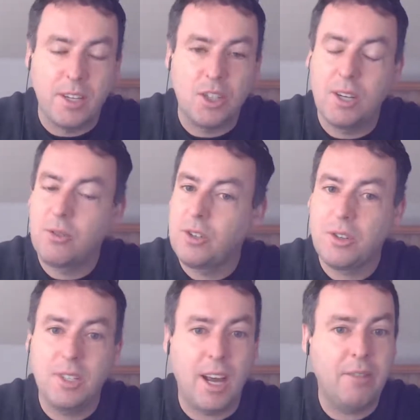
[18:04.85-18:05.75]
The
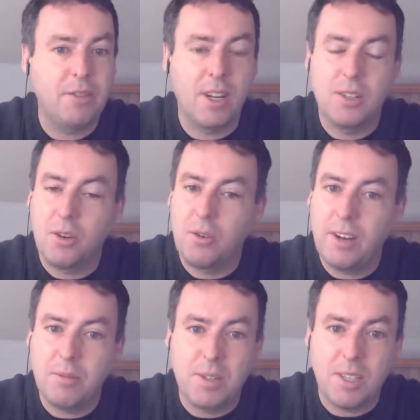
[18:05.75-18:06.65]
children don't have
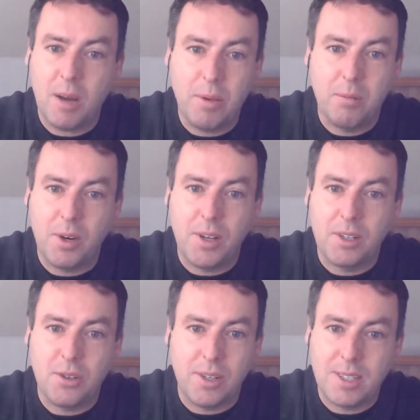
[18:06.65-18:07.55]
to be stopping
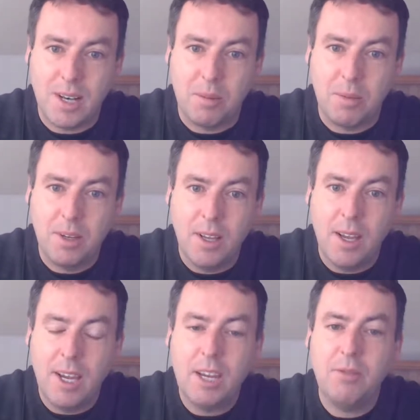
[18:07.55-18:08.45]
breathing during sleep,
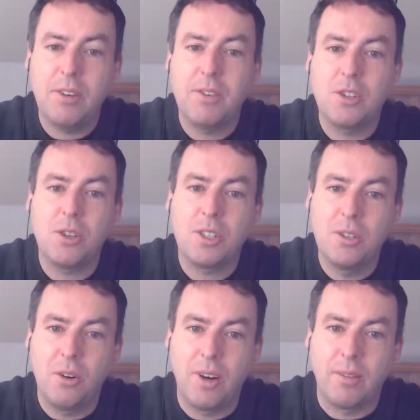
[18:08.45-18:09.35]
even if they're
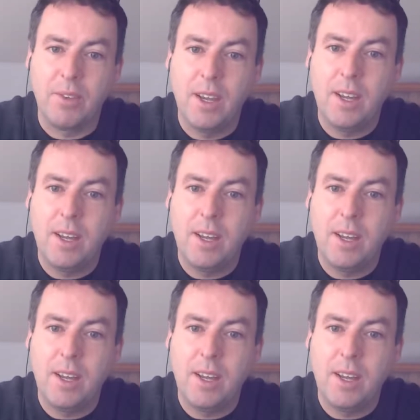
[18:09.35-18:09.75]
just snoring.